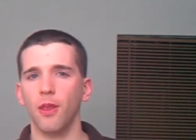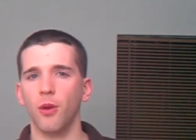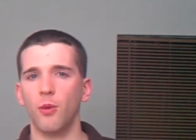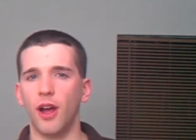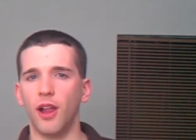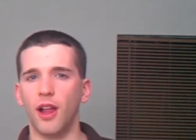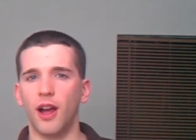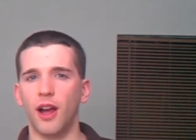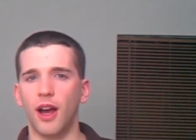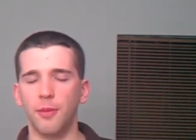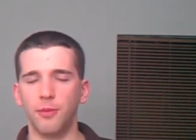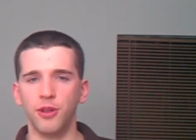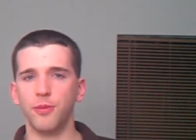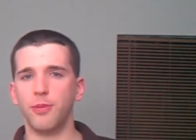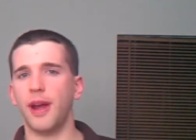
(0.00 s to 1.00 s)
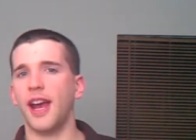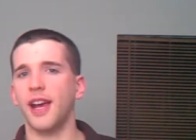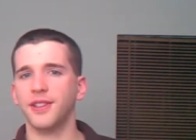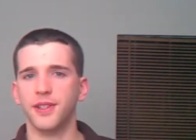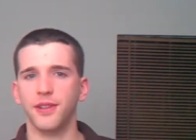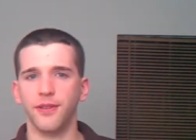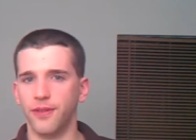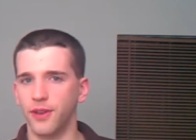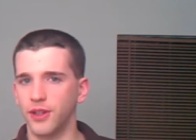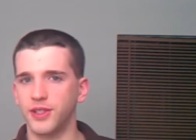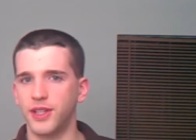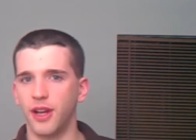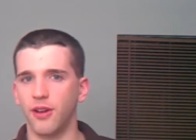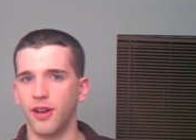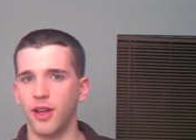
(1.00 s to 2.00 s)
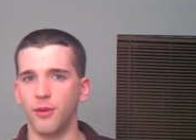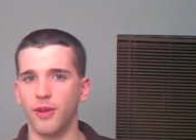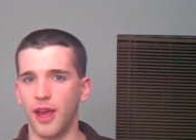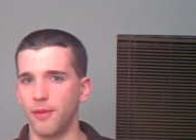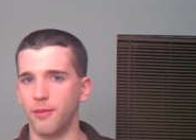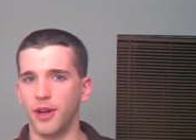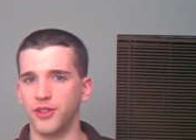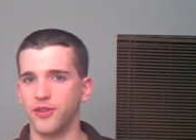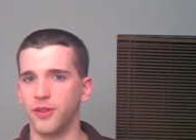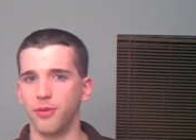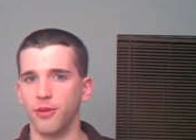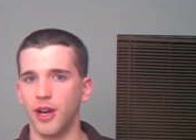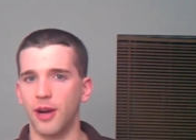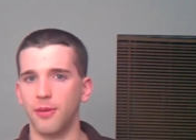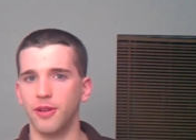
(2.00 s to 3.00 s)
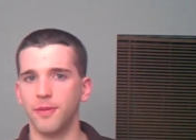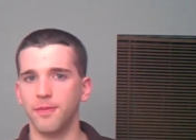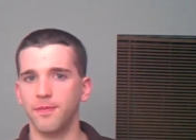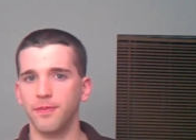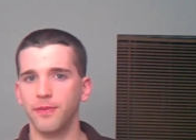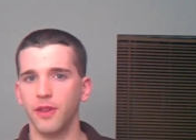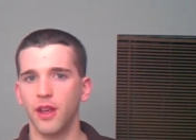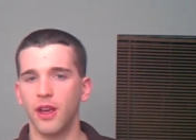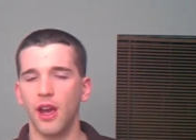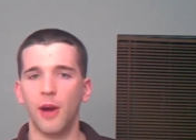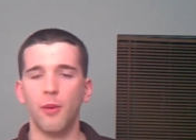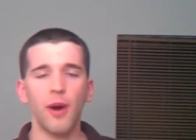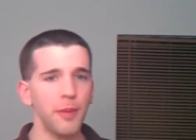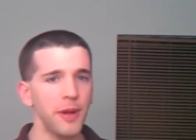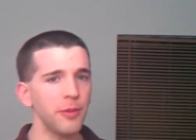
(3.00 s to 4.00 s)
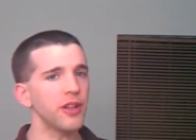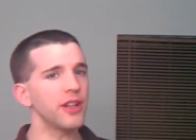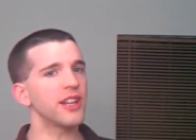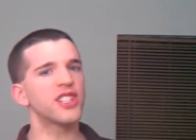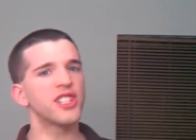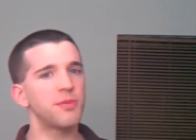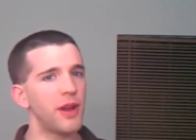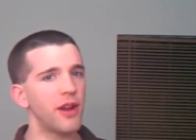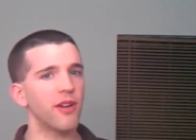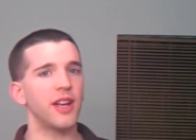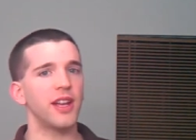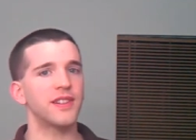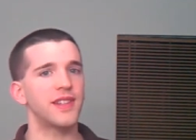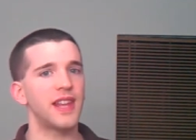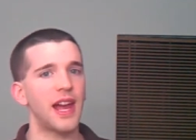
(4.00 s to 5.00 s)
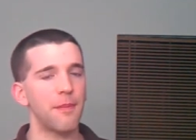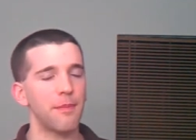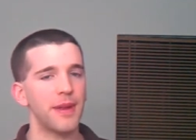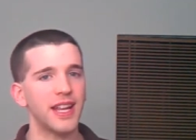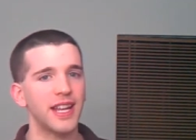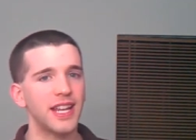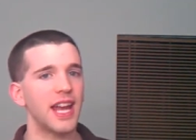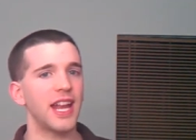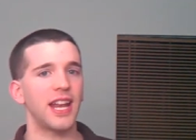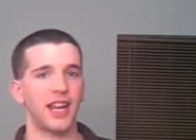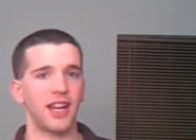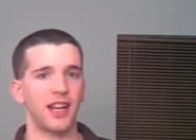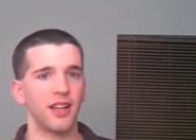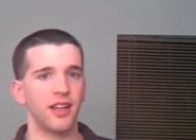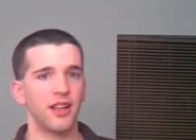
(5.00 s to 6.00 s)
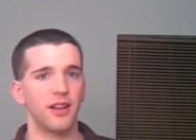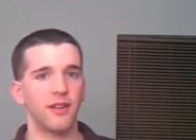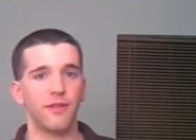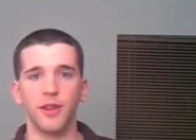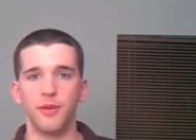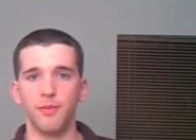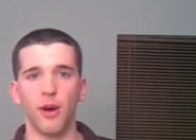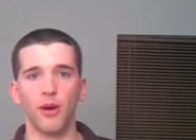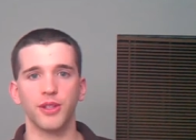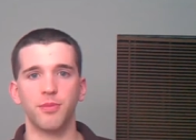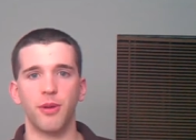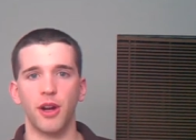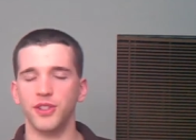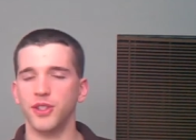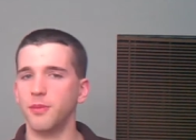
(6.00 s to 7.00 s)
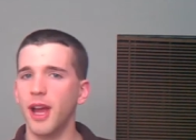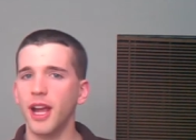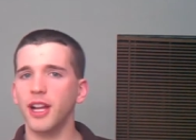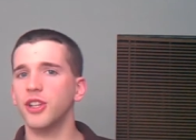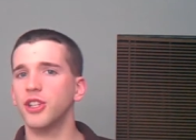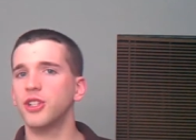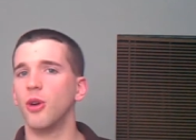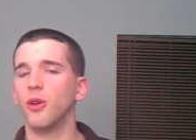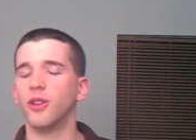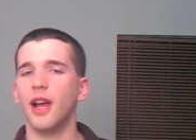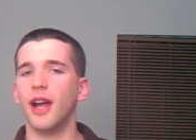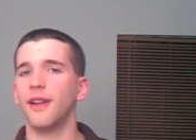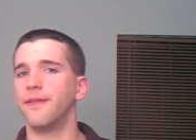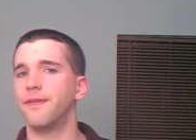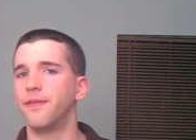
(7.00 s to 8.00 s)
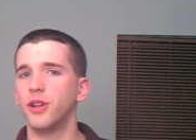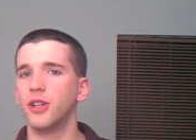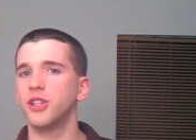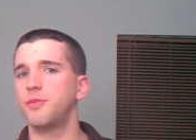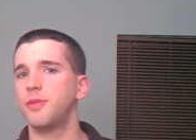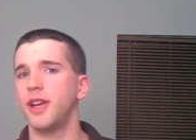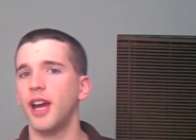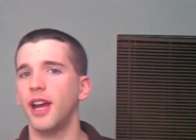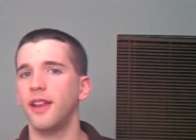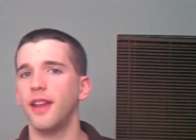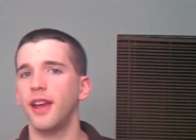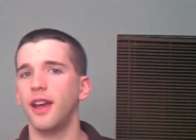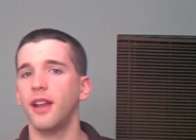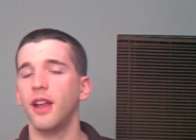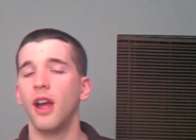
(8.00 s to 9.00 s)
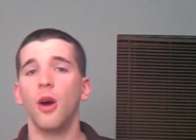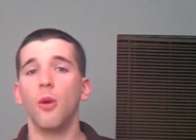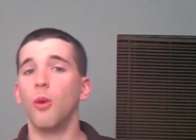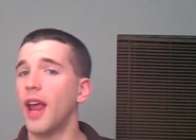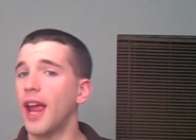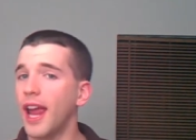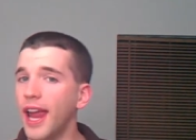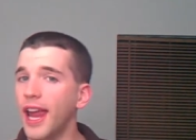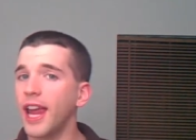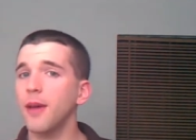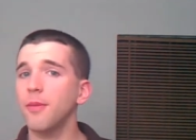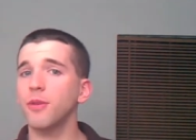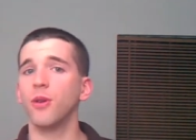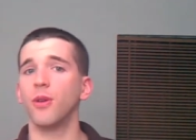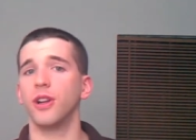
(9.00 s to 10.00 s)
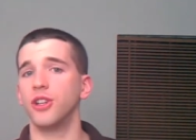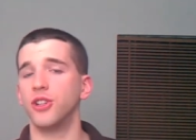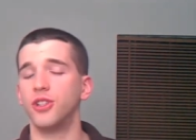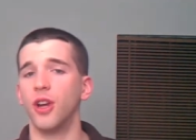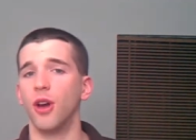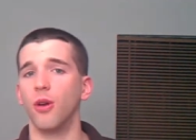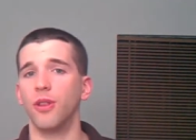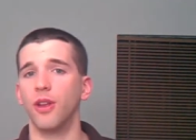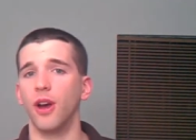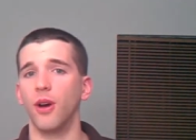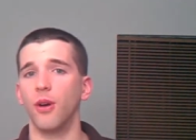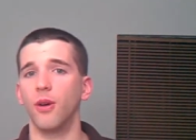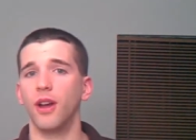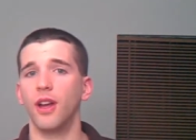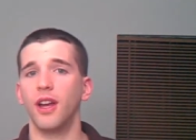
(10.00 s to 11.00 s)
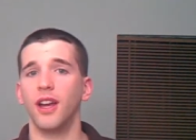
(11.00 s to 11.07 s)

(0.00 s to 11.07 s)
while I blew past the first area without much of a problem, I want people to experience that beginning for the most part. So I'm not going to show a lot of footage behind that. What I am going to show, though,